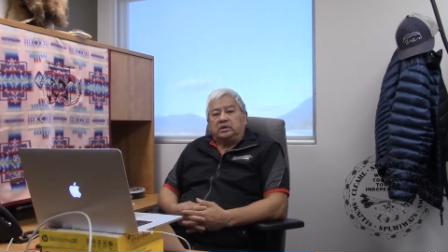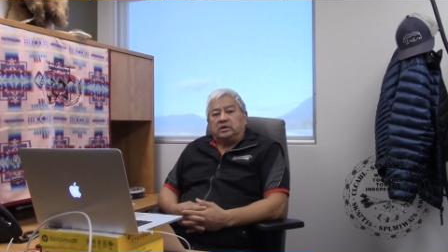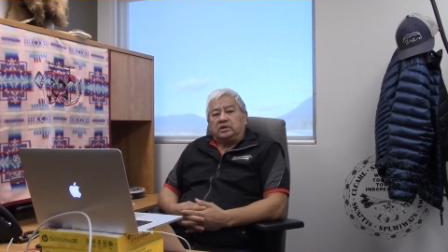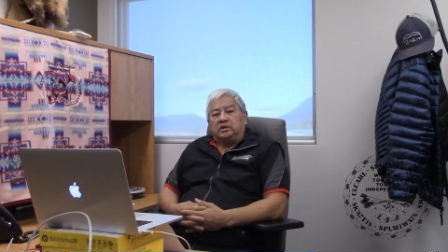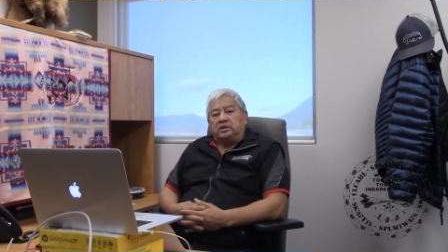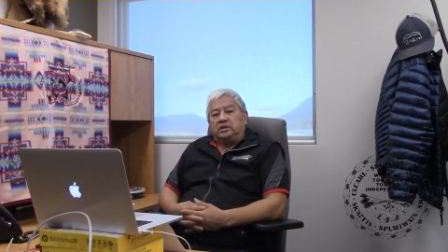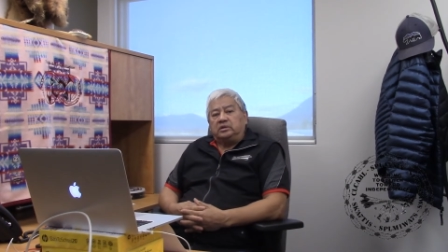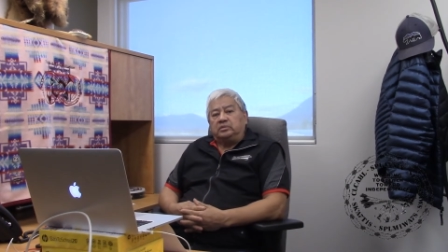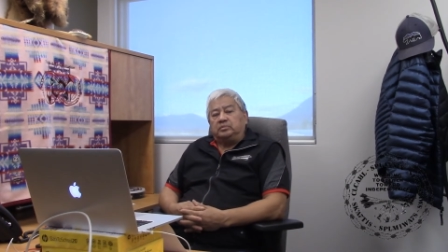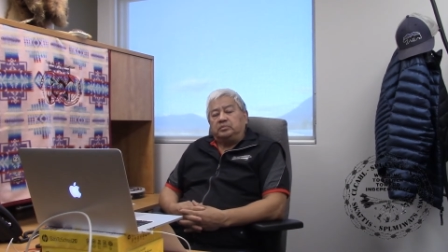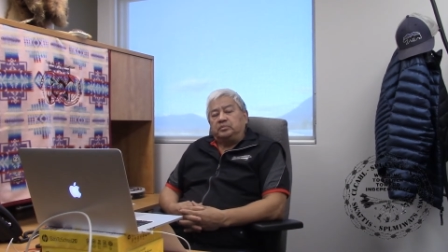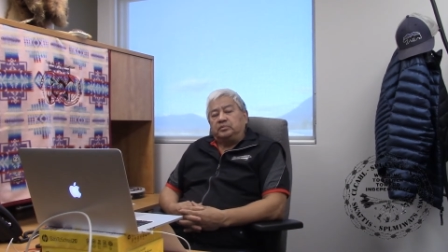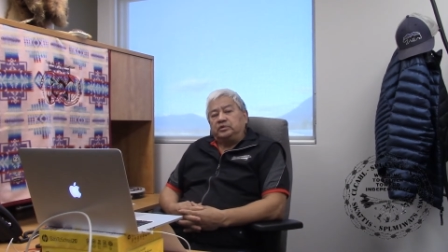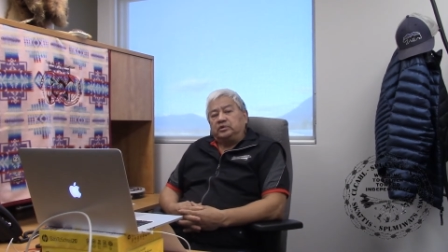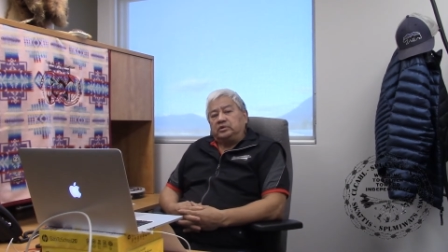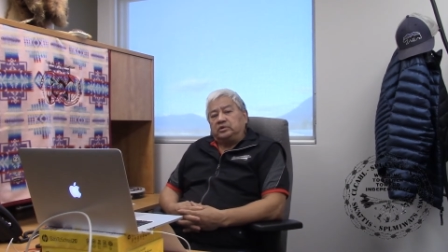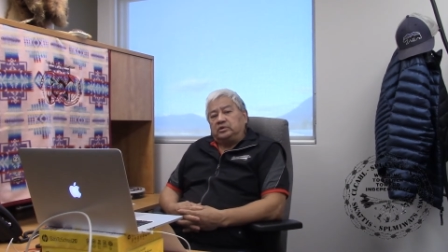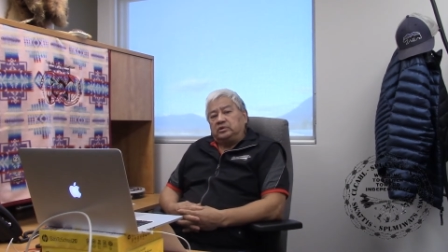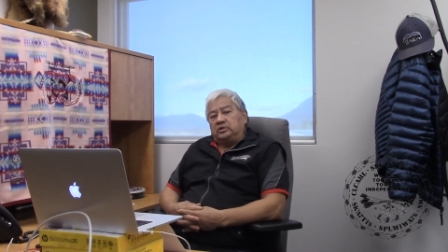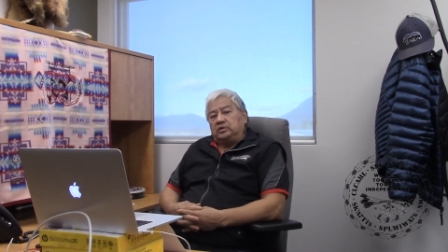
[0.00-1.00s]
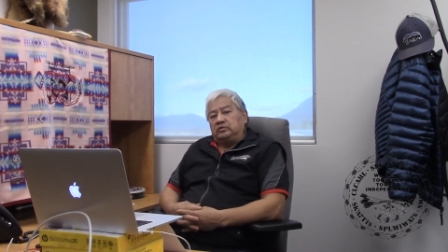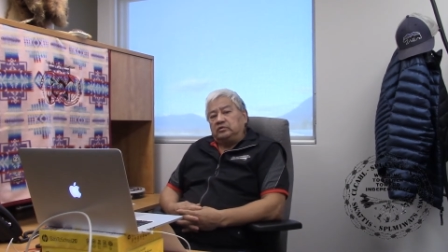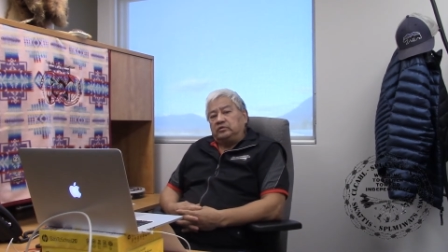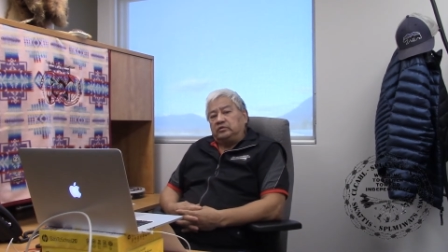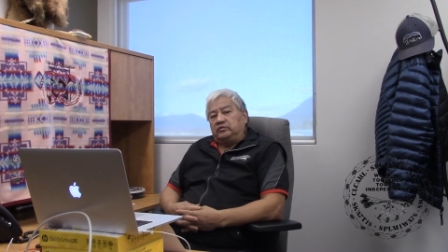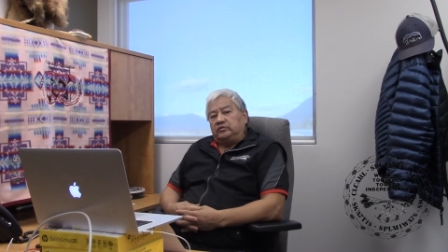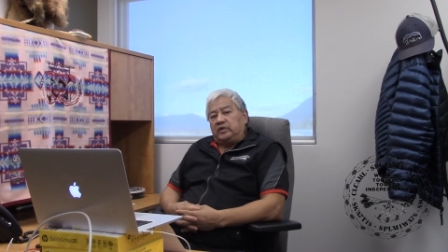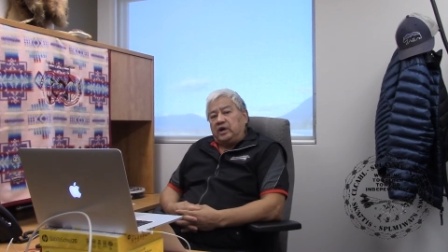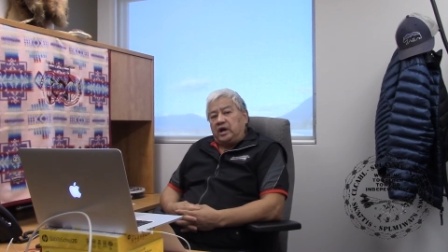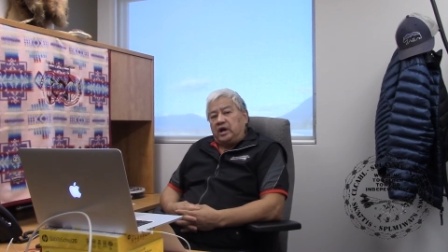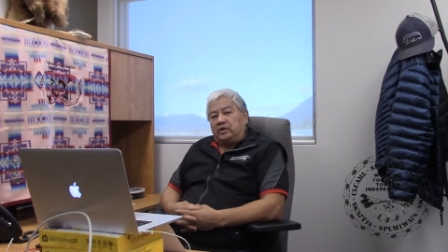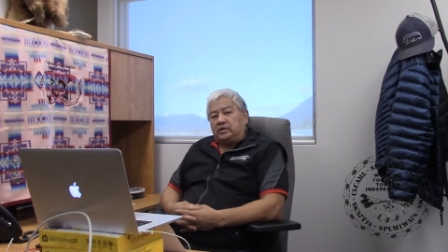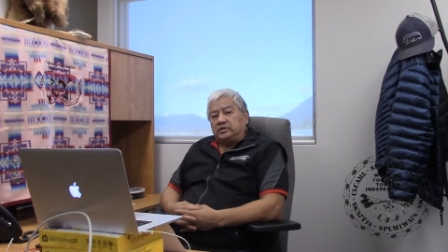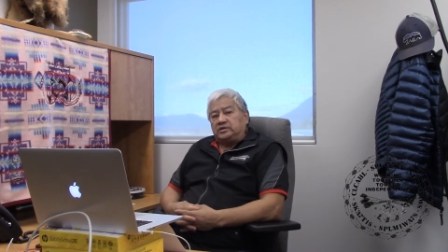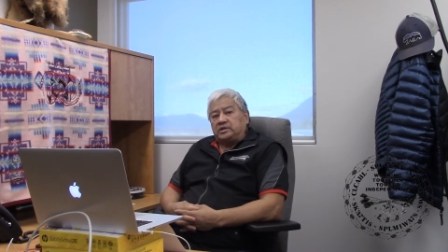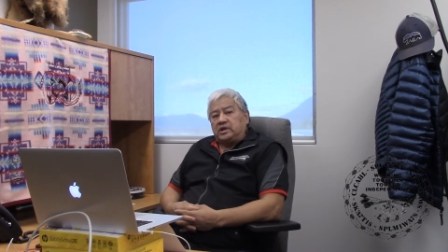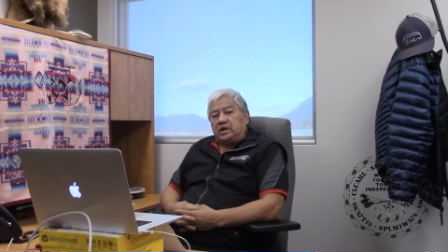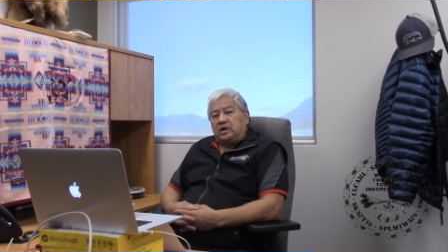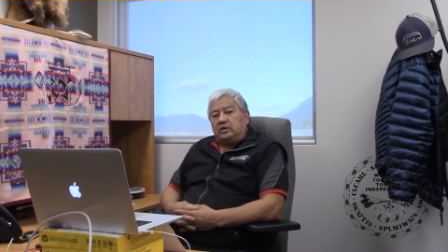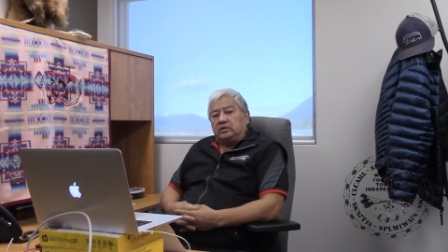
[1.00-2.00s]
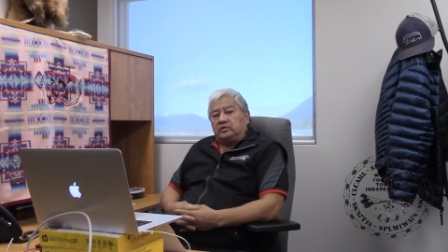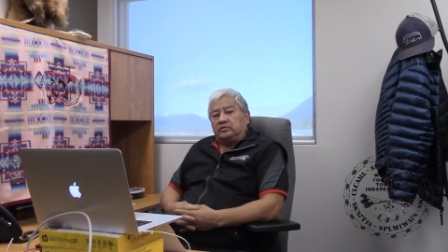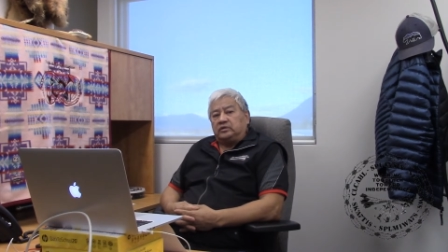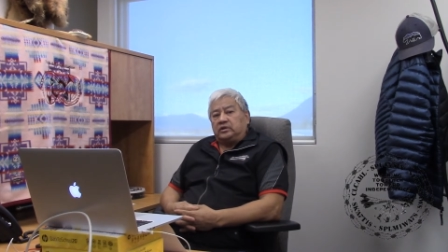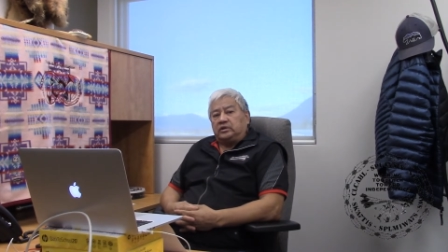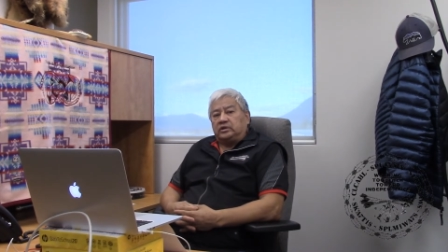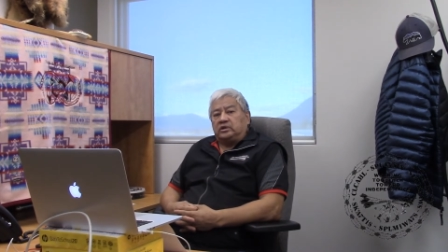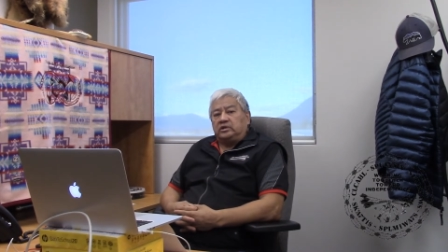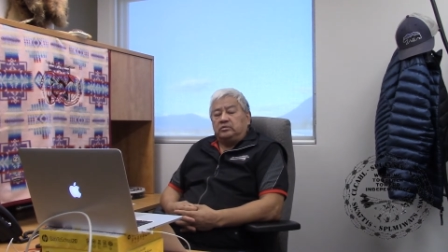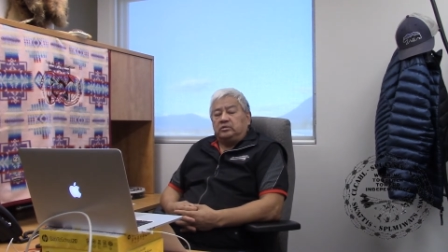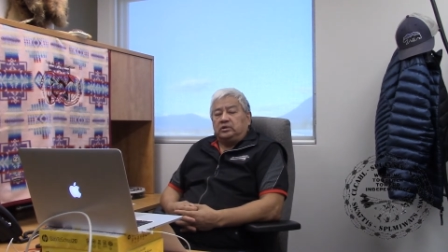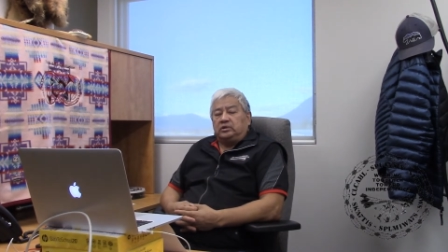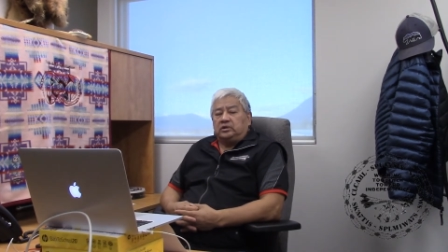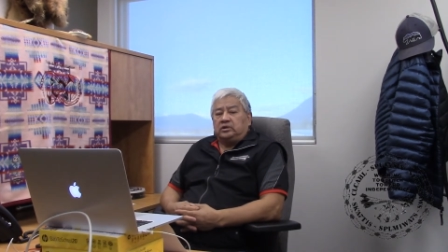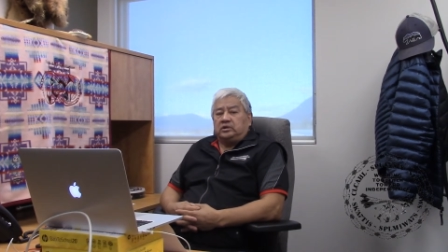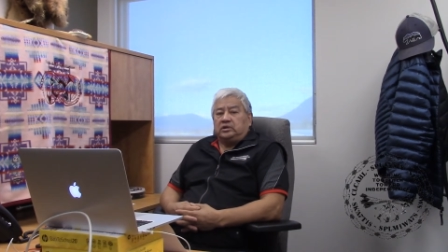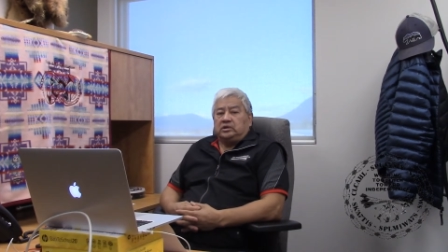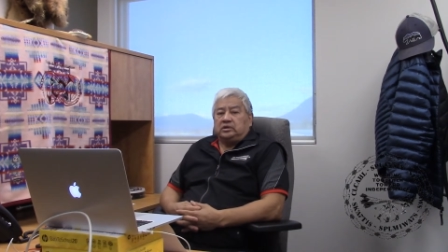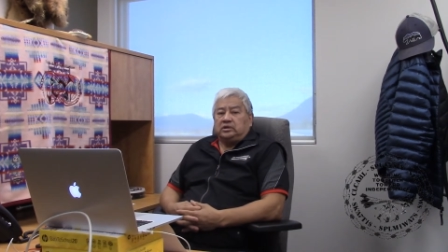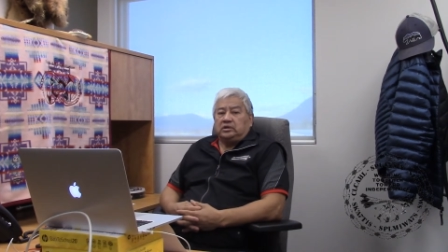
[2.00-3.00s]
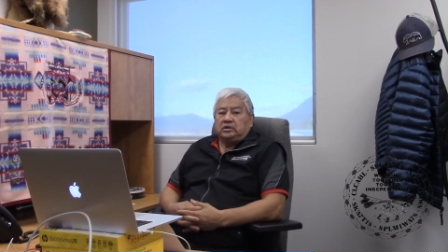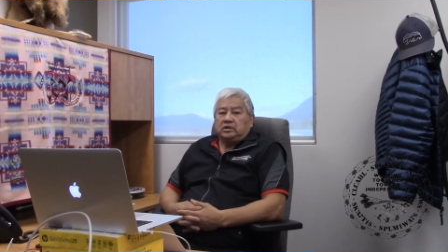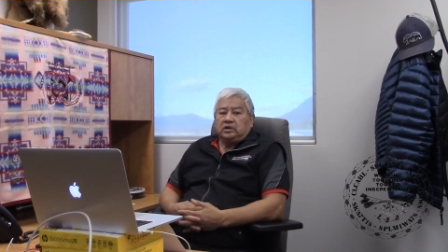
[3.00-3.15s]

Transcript: keep the COVID virus out of our community